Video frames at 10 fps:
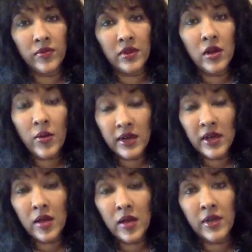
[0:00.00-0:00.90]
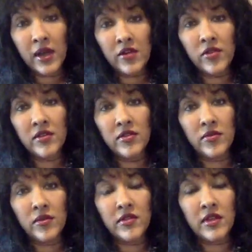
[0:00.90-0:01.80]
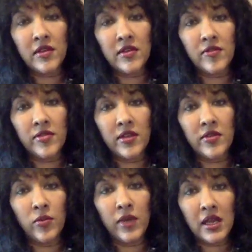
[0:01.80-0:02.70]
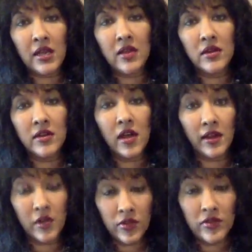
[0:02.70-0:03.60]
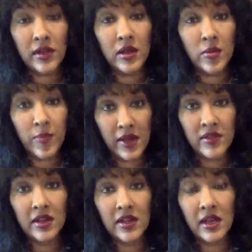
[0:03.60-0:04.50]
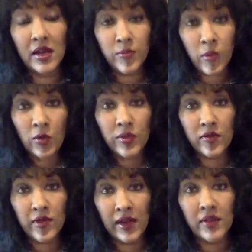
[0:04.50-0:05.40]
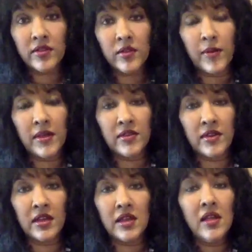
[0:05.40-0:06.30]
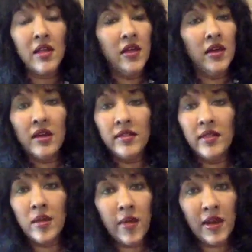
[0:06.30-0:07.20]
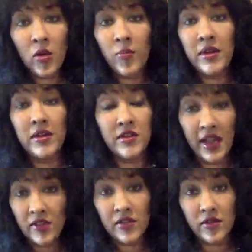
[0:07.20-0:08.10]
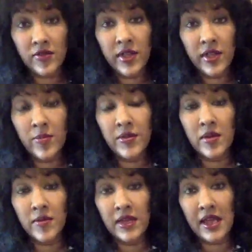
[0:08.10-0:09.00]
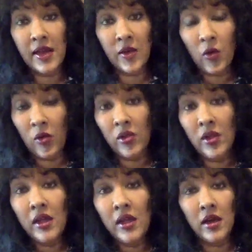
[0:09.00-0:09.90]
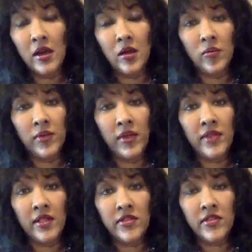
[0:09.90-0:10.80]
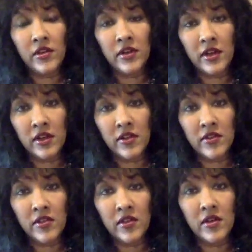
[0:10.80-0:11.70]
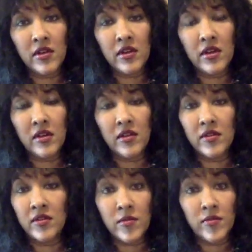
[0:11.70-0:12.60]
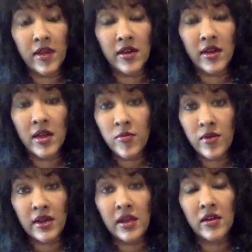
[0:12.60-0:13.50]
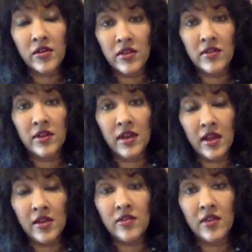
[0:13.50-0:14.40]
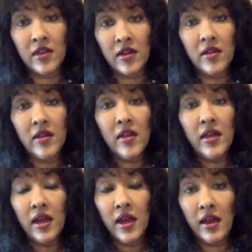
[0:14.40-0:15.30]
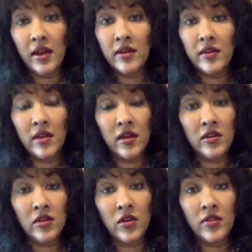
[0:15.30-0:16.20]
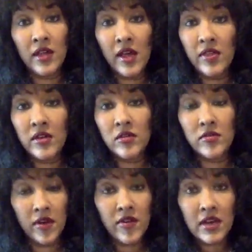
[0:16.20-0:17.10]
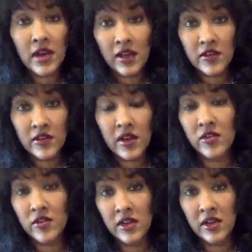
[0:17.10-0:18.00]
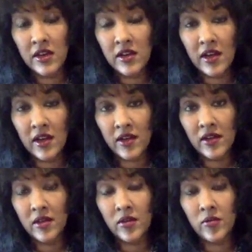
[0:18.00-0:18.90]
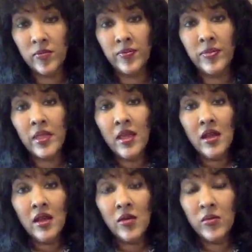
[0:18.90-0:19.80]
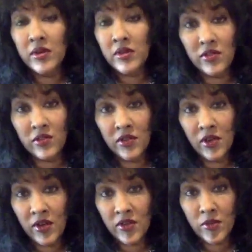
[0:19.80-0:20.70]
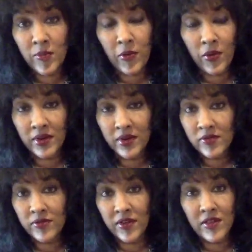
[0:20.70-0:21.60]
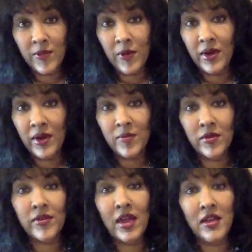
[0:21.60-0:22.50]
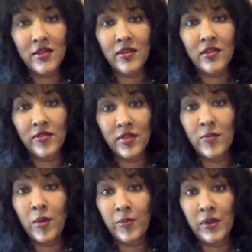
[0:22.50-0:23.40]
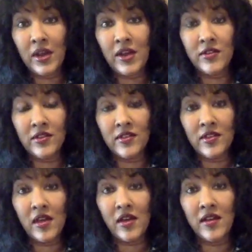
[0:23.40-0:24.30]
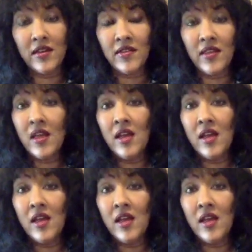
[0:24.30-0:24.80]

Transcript: low-income countries, the risk is if there's weak diagnostic capacity and poor surveillance capacity, there may not be detection of the epidemic at all. And that's certainly a concern in some of our neighbouring countries in Asia and, the other very large country, India, which, you know, has reported a very small number of cases for their population size.